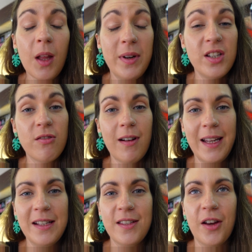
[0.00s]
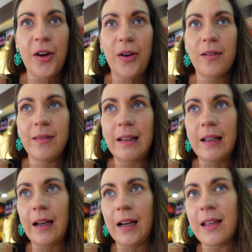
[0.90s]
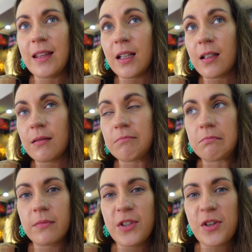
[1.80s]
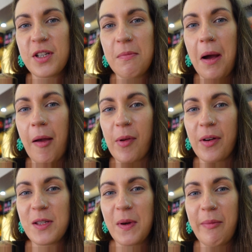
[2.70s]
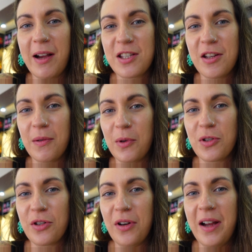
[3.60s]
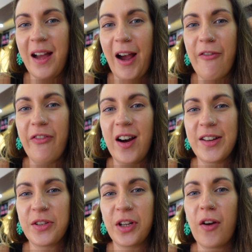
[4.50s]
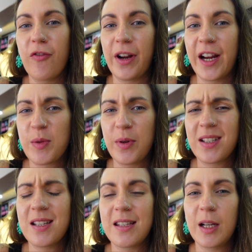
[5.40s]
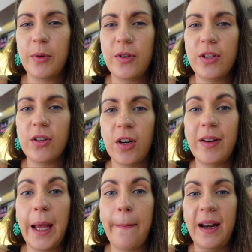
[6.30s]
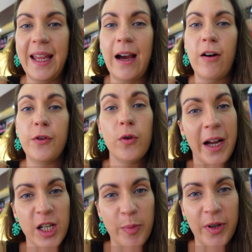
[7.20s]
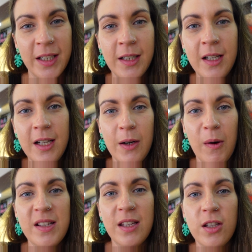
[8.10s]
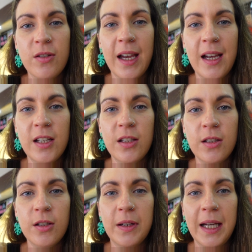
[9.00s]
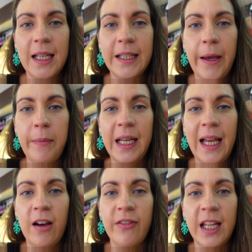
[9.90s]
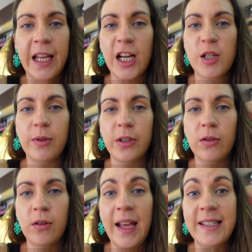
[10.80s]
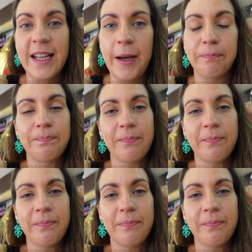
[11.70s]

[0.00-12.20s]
which is great. So yeah, I think Junti might be on his way back soon. I'm not sure how far he's got to go for a cash point. In Singapore you can only get money out of your cash point, whereas in the UK you can get money out of any cash point or ATM.